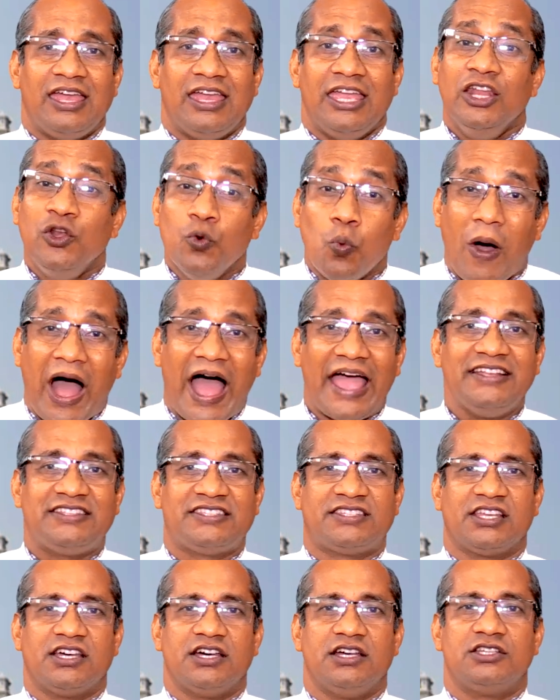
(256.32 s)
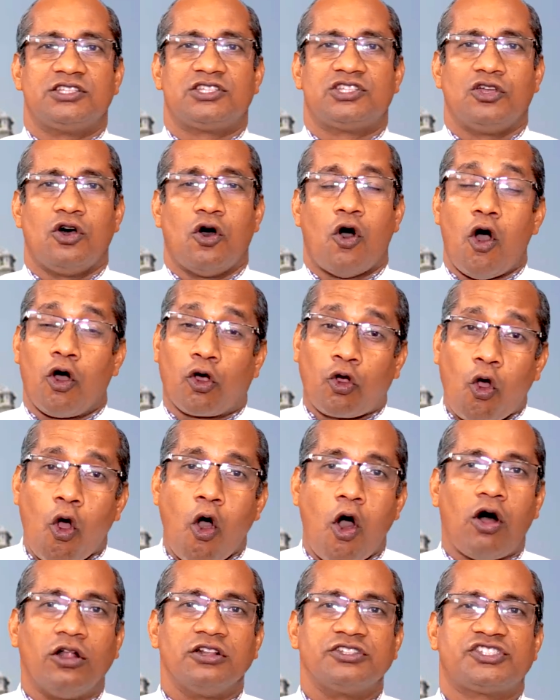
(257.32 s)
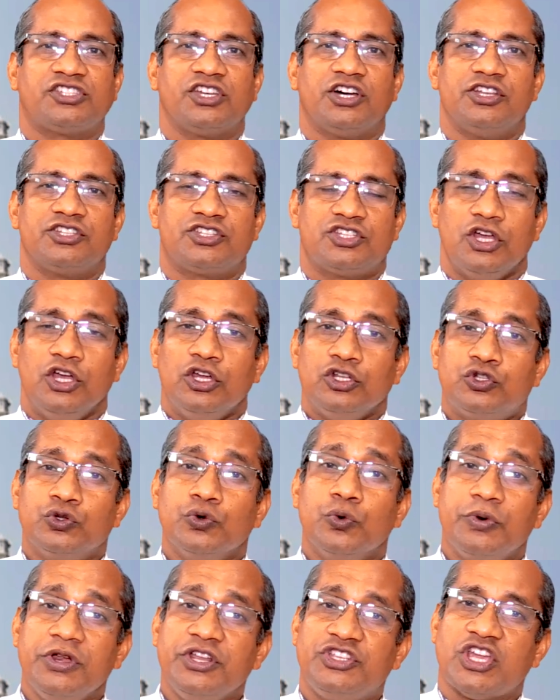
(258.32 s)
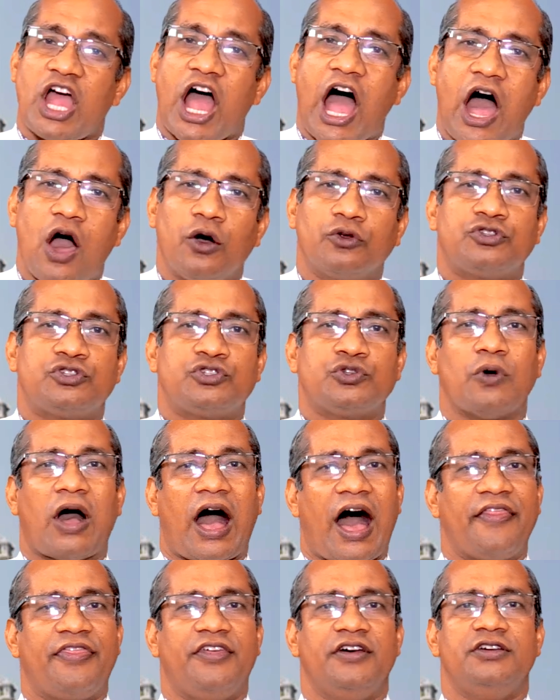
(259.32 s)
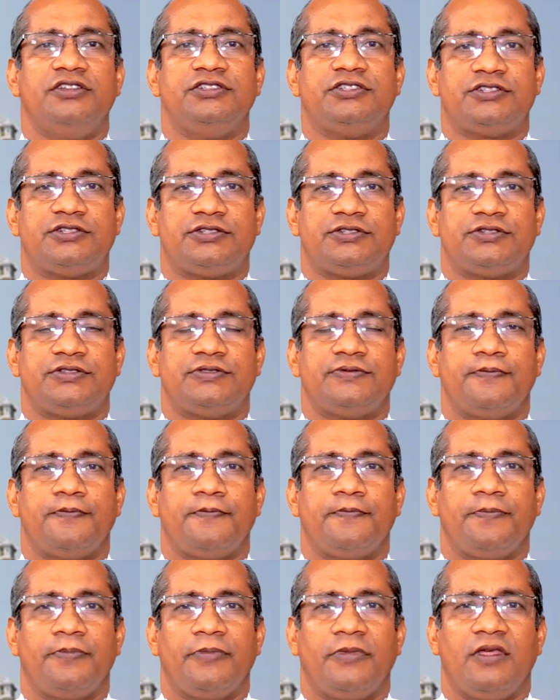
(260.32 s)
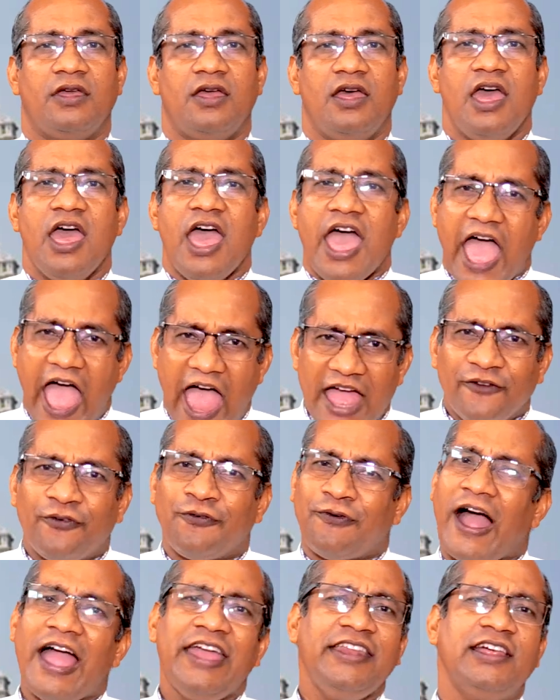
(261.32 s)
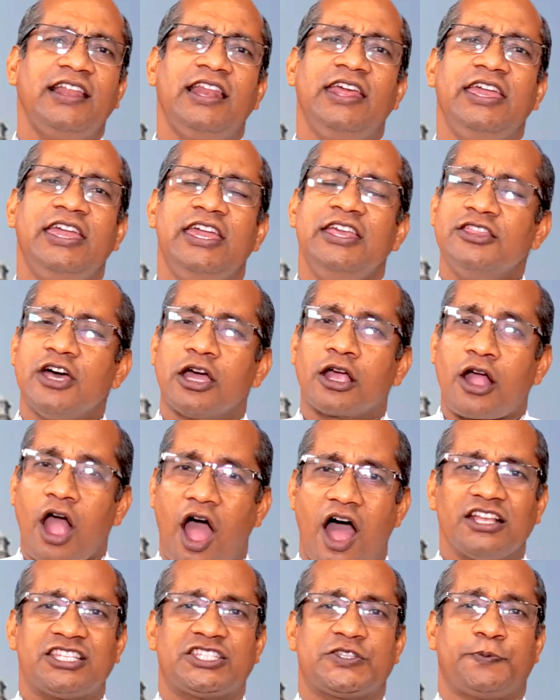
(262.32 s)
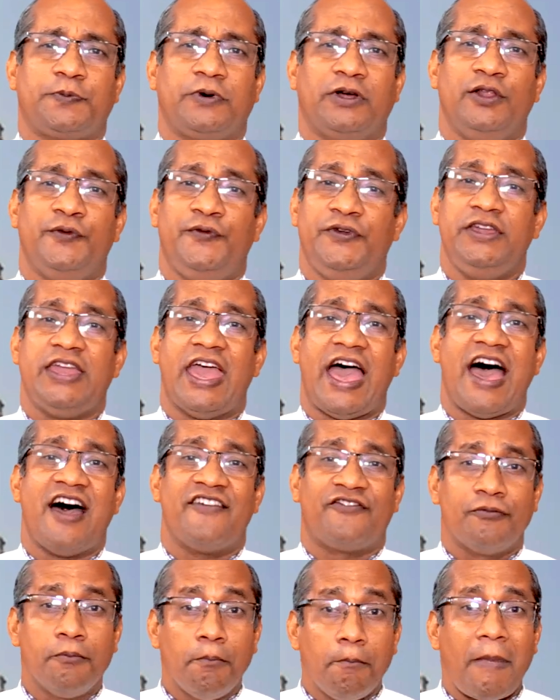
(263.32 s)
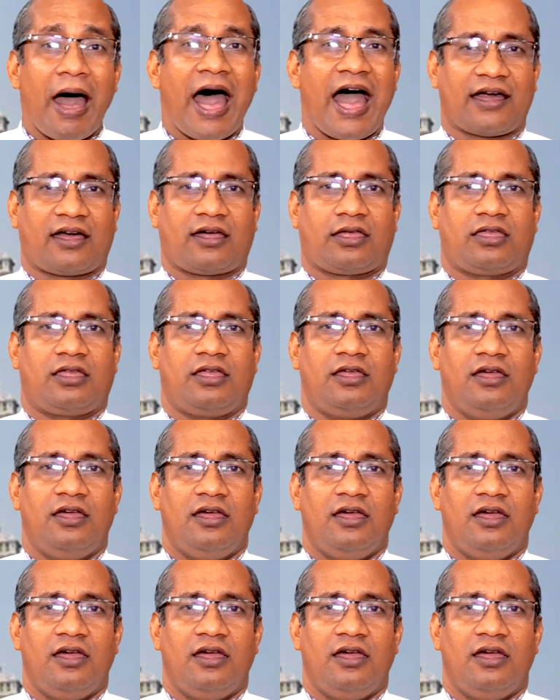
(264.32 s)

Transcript: invites us or calls us to reach out to others. And finally, in the gospel, we have Mark